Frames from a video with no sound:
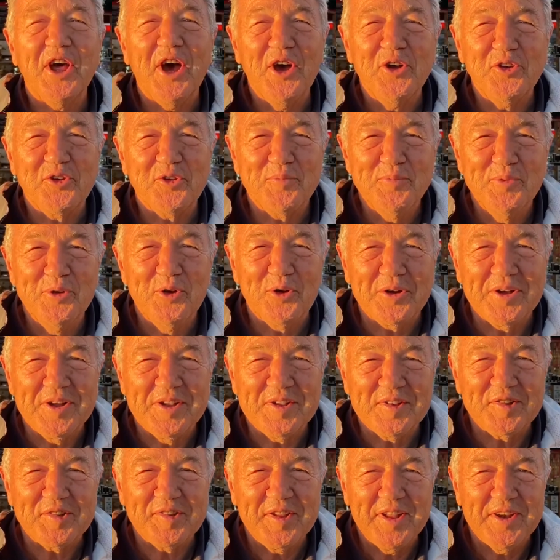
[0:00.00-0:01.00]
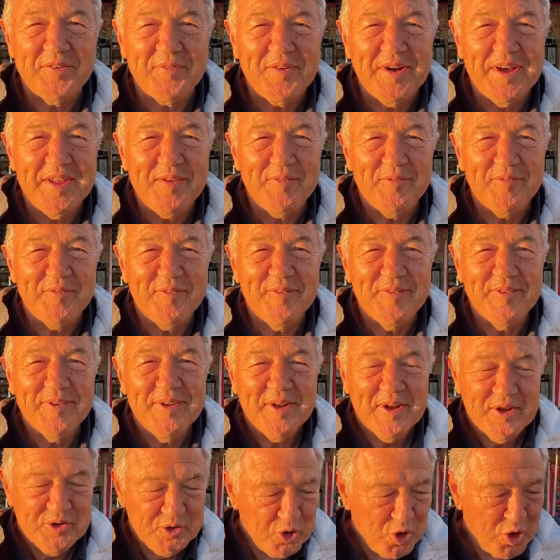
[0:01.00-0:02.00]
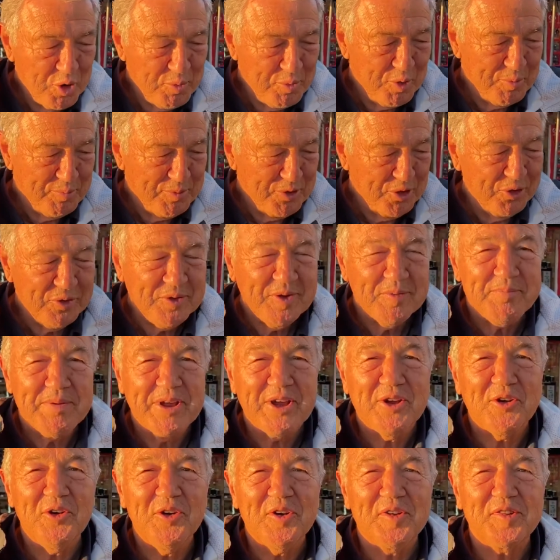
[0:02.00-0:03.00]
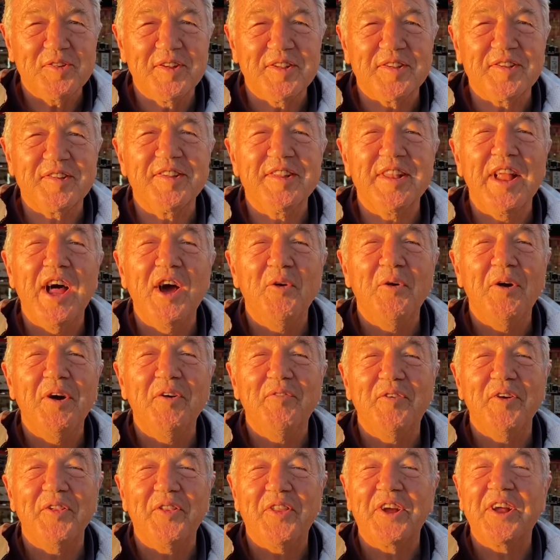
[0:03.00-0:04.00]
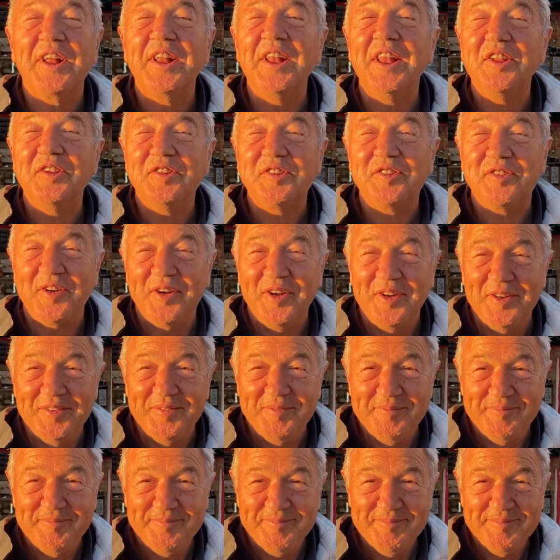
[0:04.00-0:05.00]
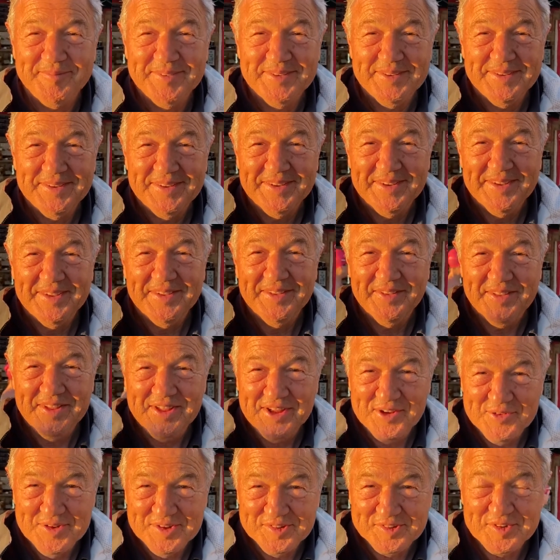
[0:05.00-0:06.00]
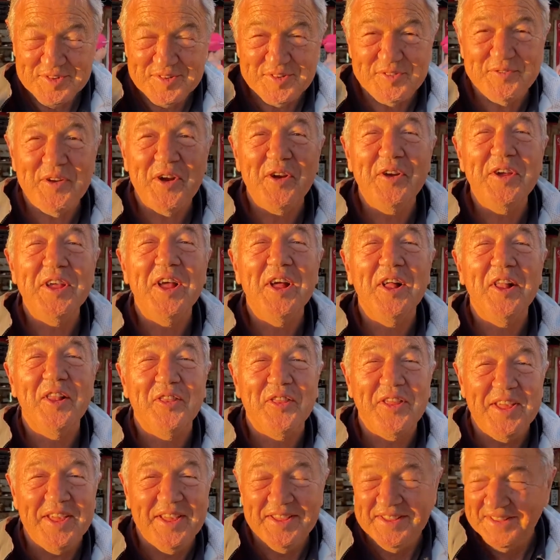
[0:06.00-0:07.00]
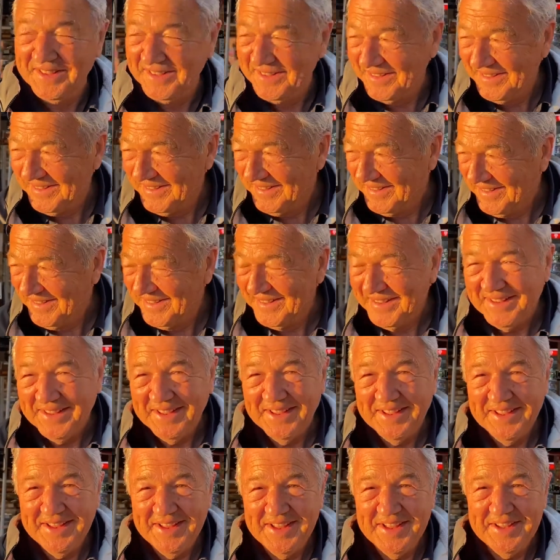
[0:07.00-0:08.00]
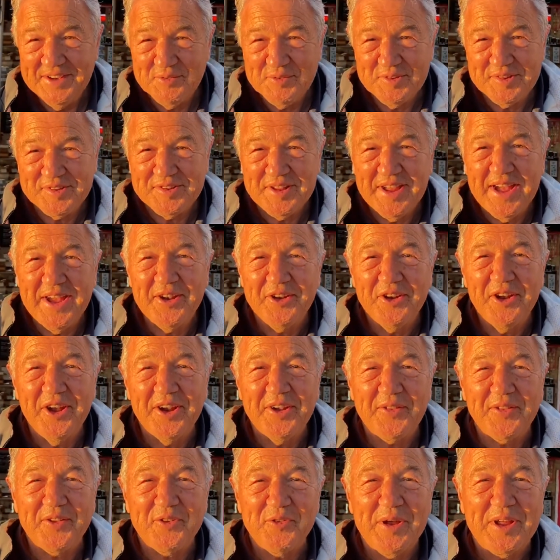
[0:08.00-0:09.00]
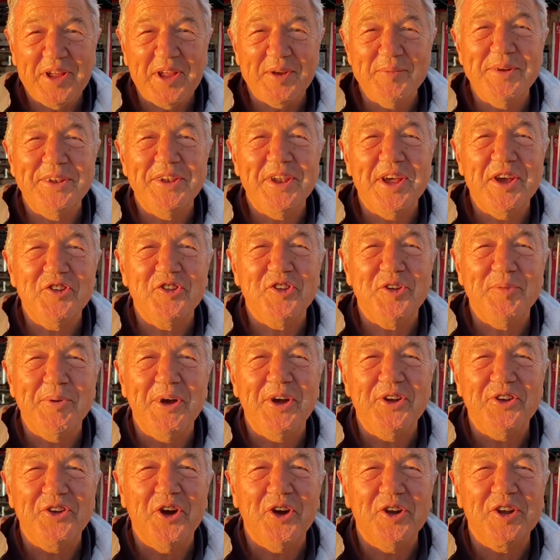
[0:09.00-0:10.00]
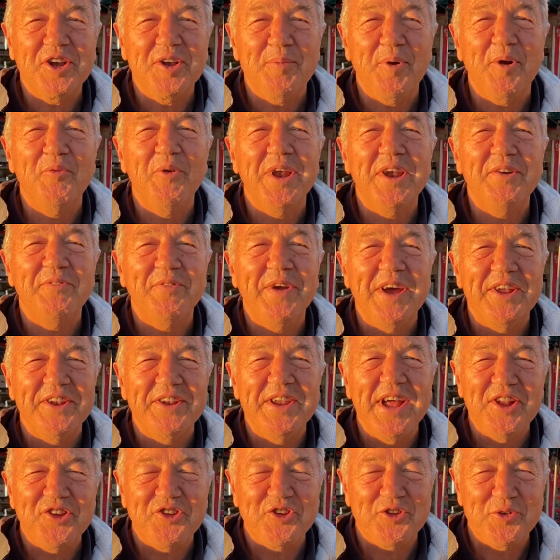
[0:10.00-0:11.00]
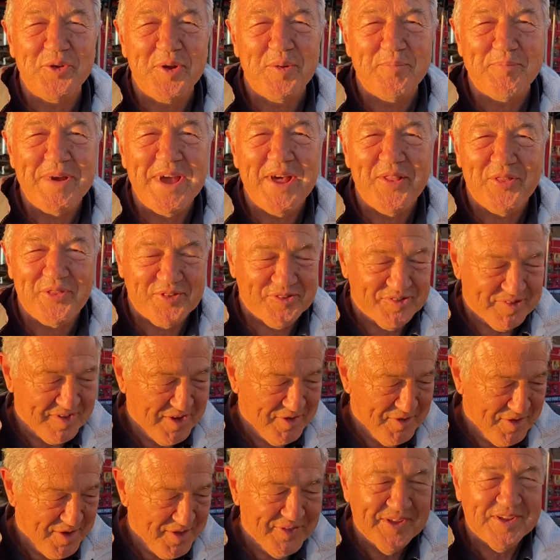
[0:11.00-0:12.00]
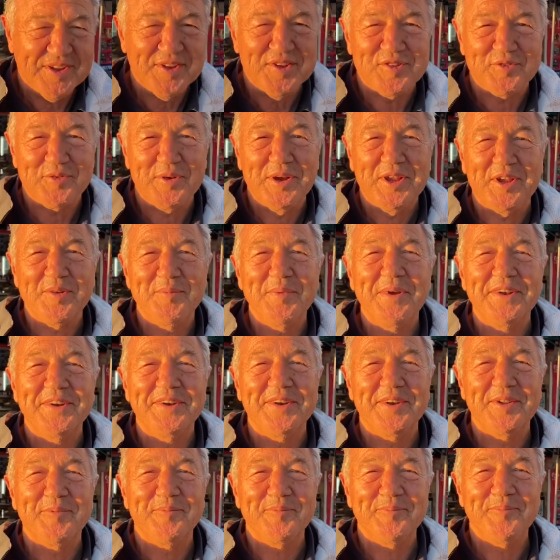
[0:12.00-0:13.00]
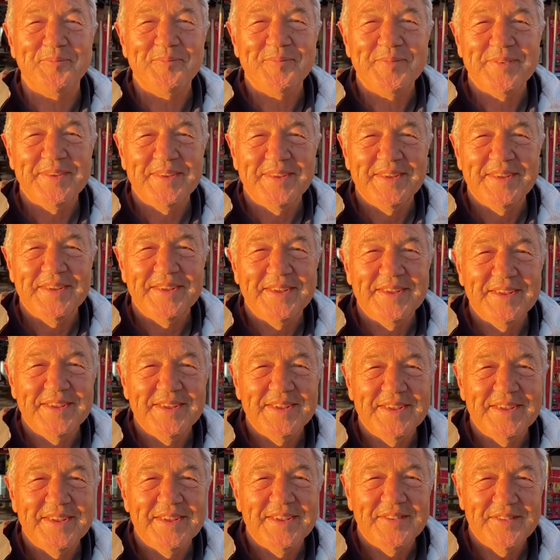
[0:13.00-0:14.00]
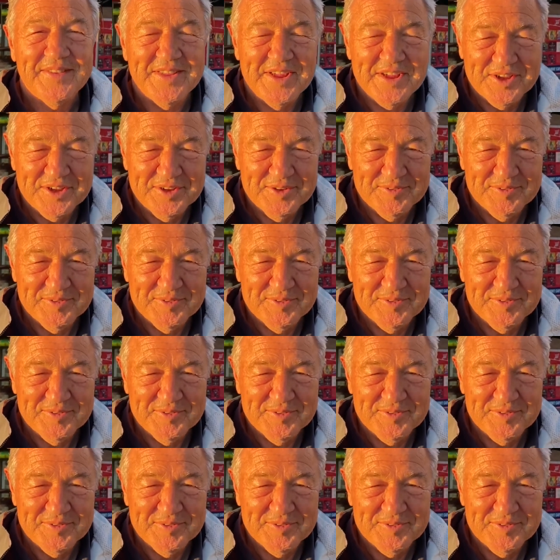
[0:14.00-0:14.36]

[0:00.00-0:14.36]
oat milk instead of a normal milk because it's lower for the cholesterol. Uh, so it's very healthy. Can you and go back to me? Not at the recommendation by doctor, but one of our natural here, I think, is recommended. Okay, Thank